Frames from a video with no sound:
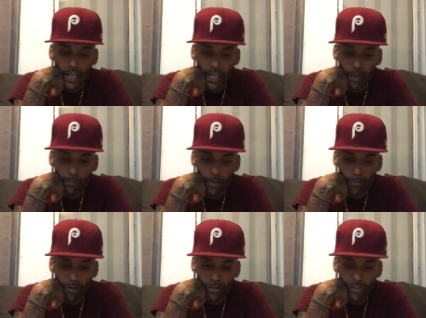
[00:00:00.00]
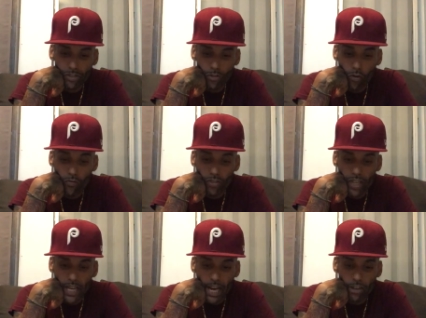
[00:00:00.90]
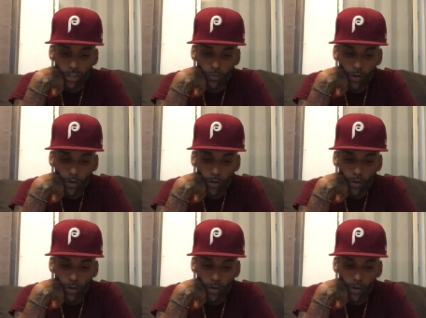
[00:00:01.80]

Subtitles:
can be purchased over the counter